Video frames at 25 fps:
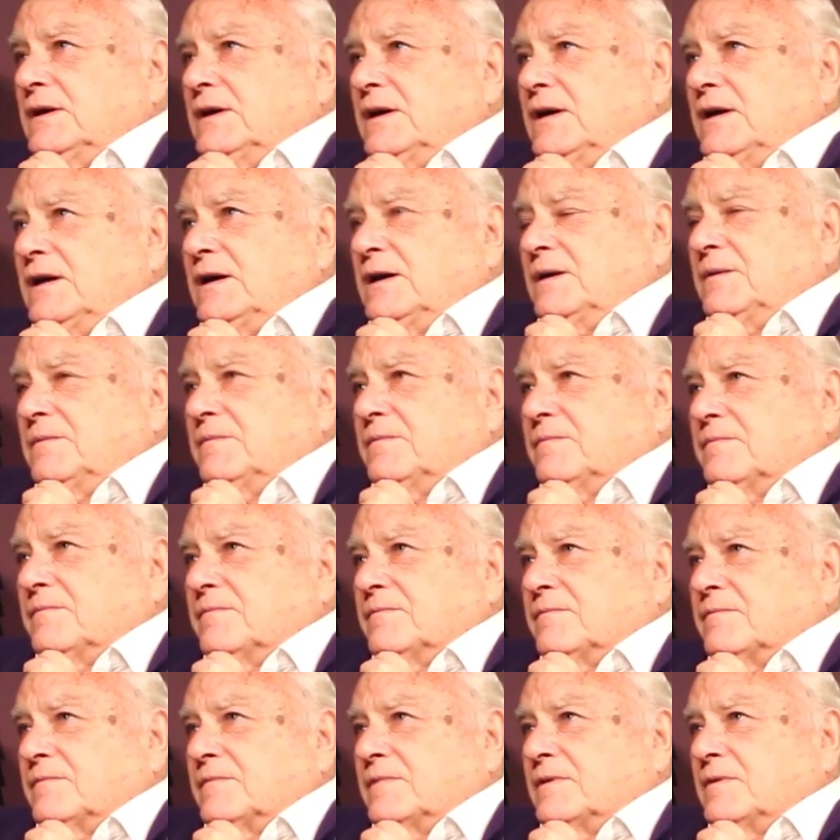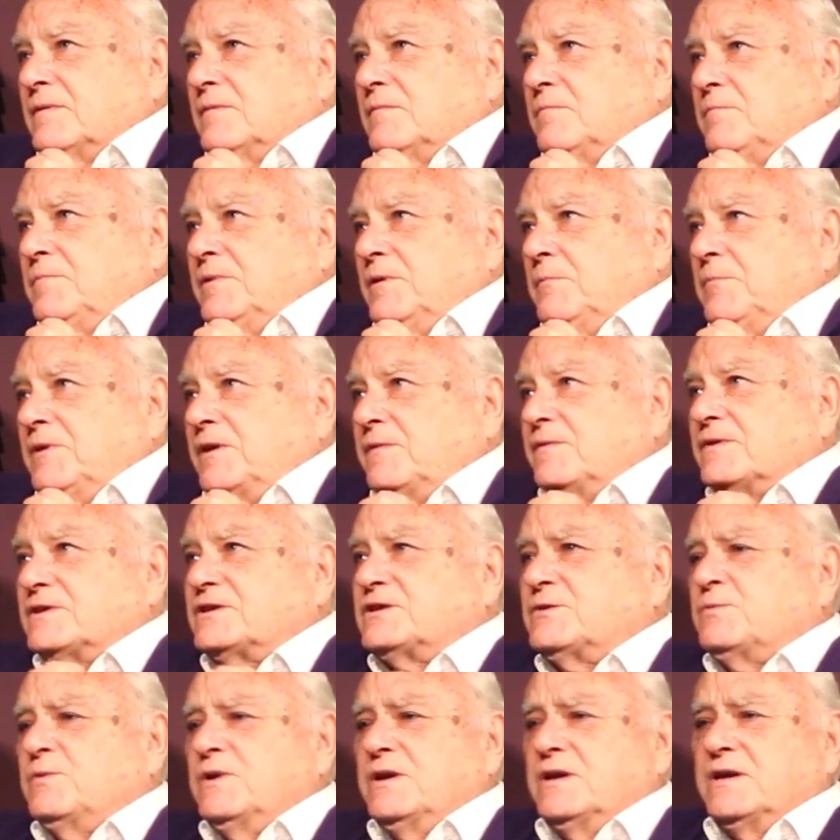Be a bit of a
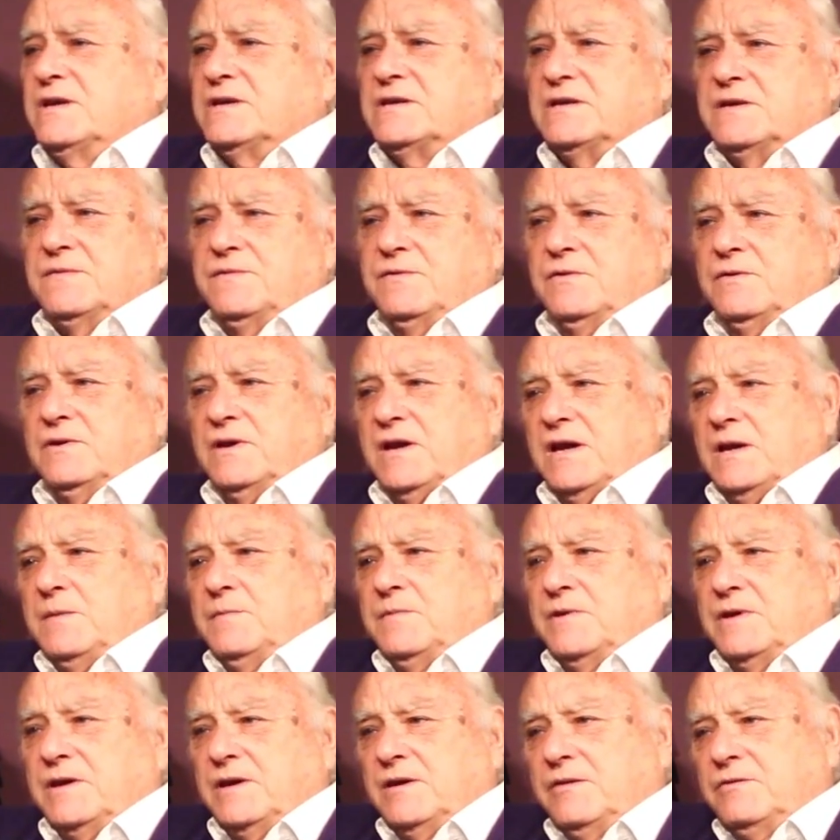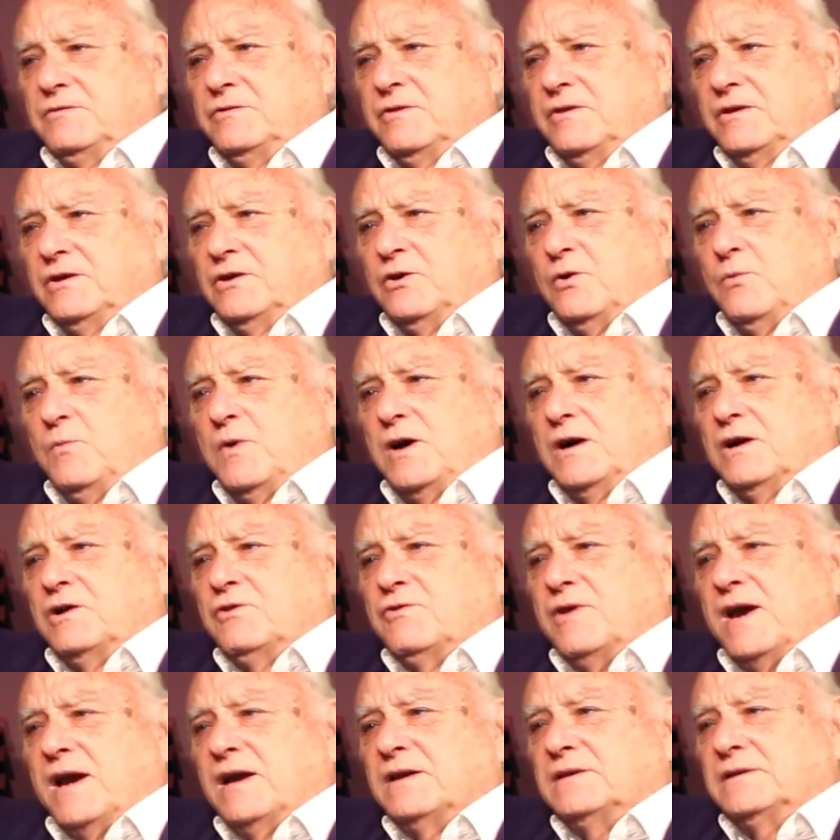swizz if you came here and you only got one
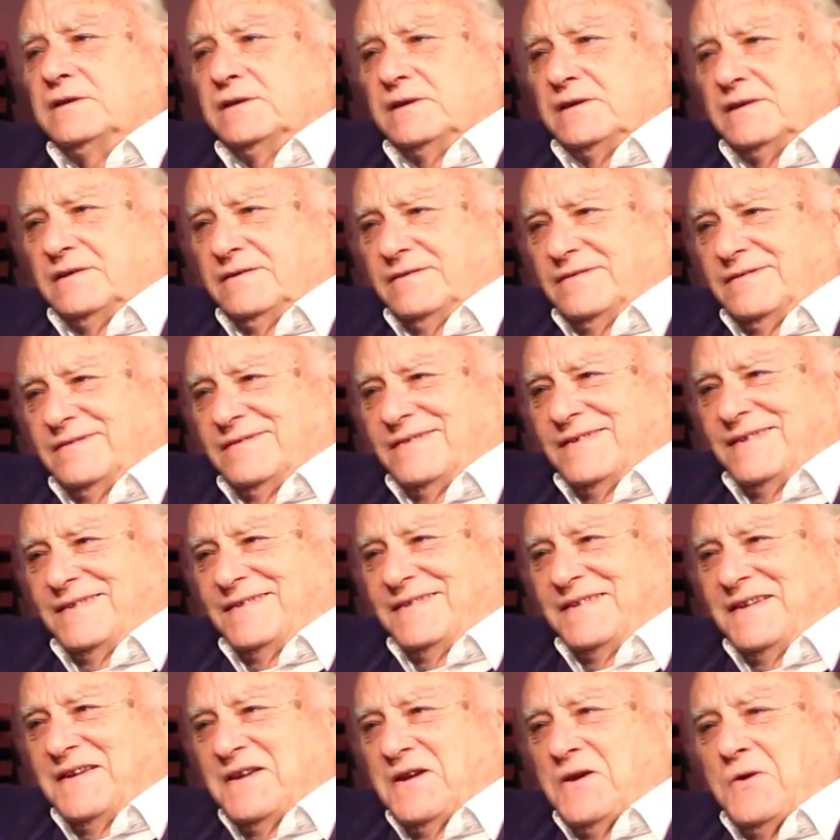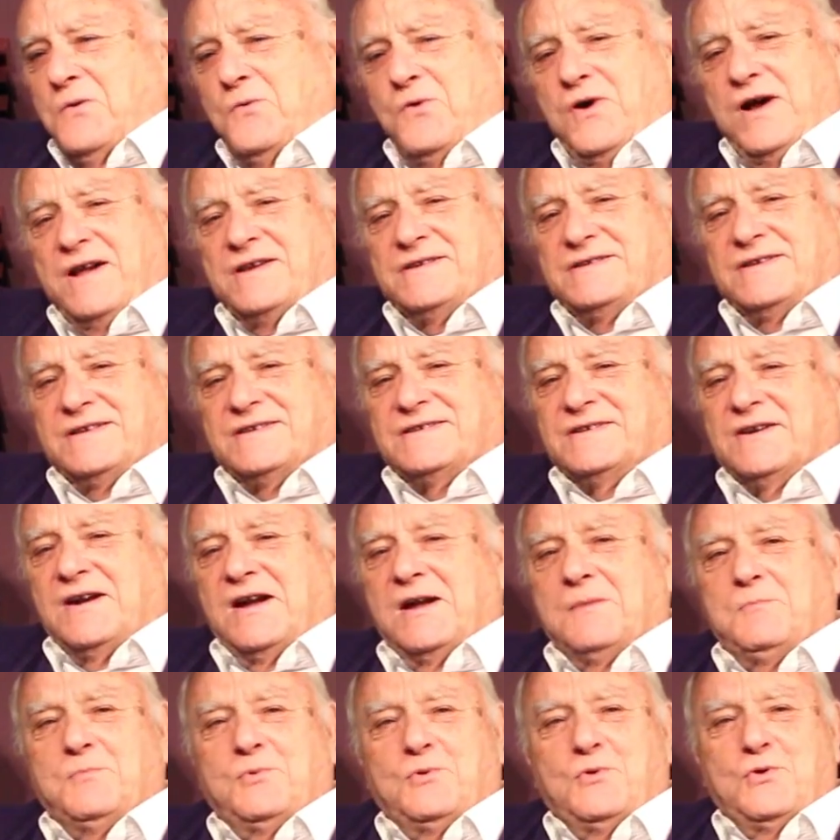crack at it, and why is this
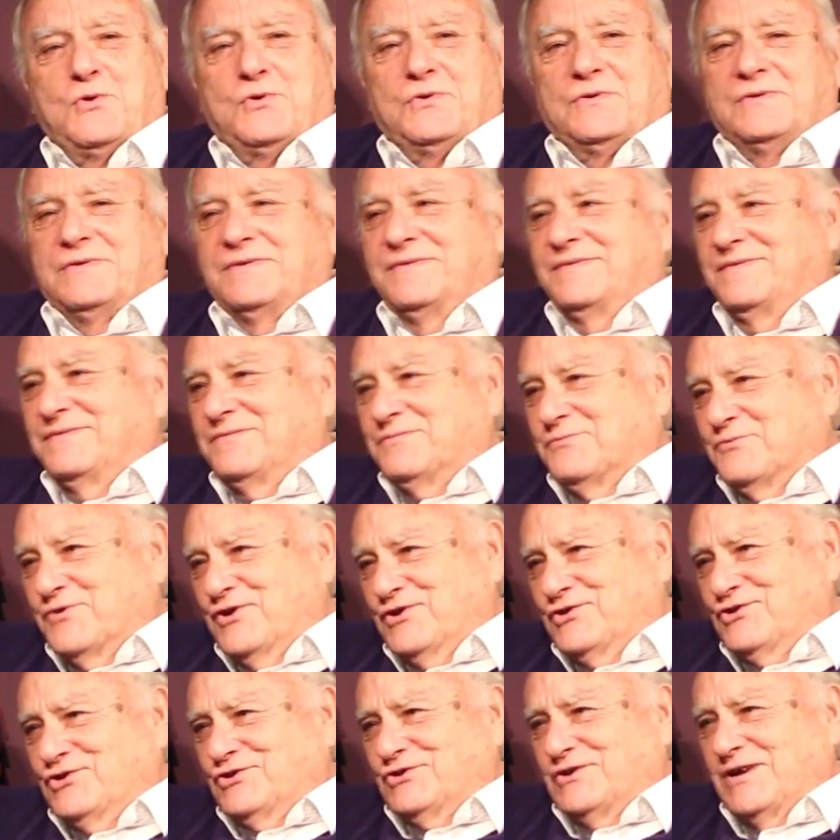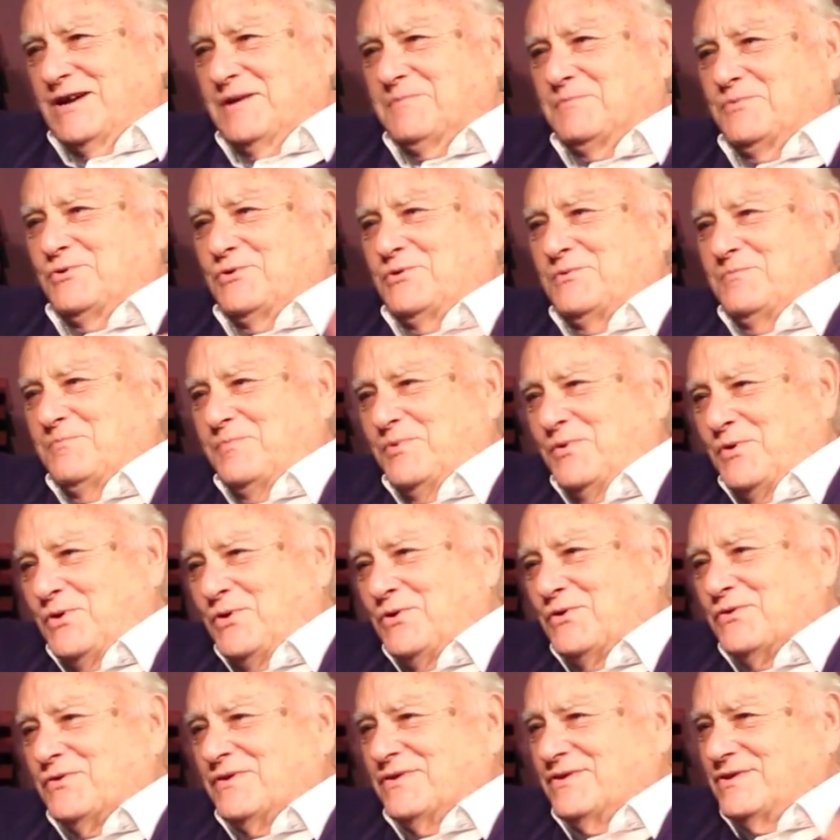guy born rich and I'm born
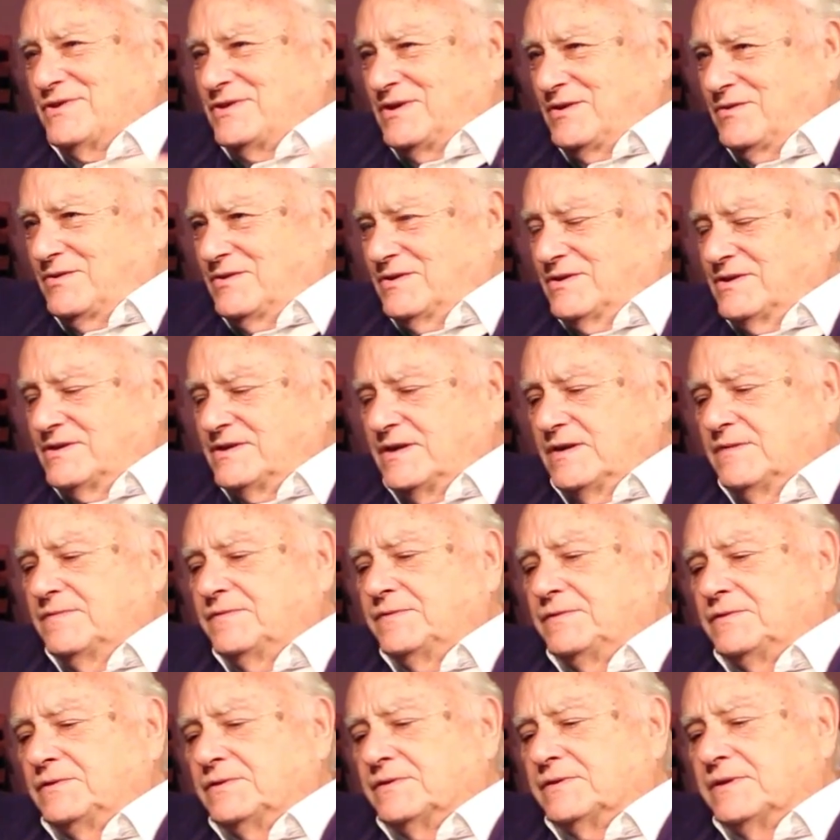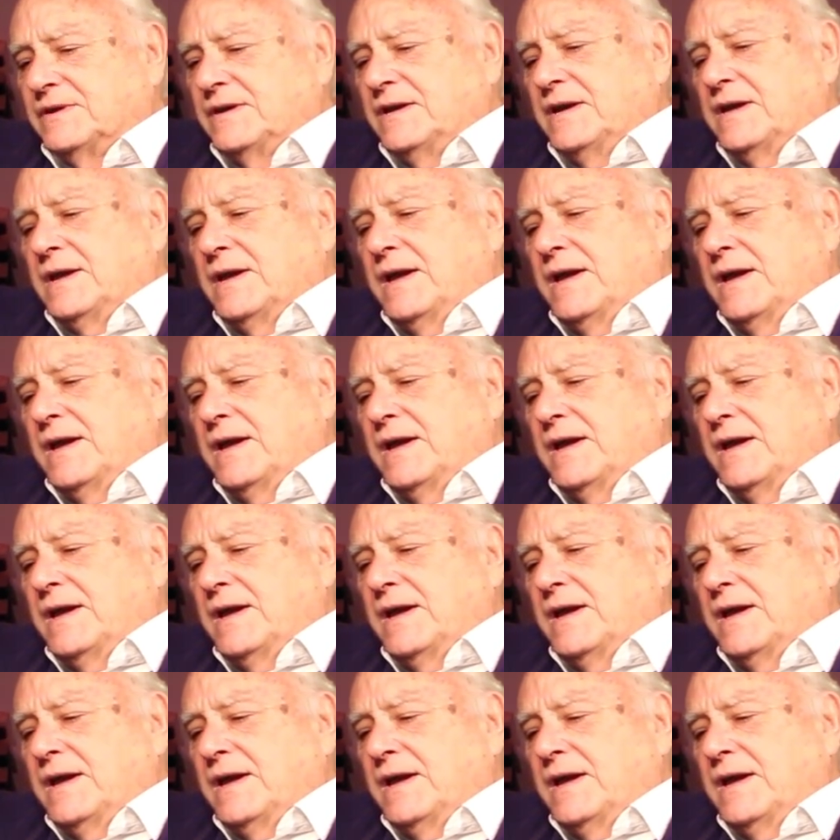poor, and so on and so forth.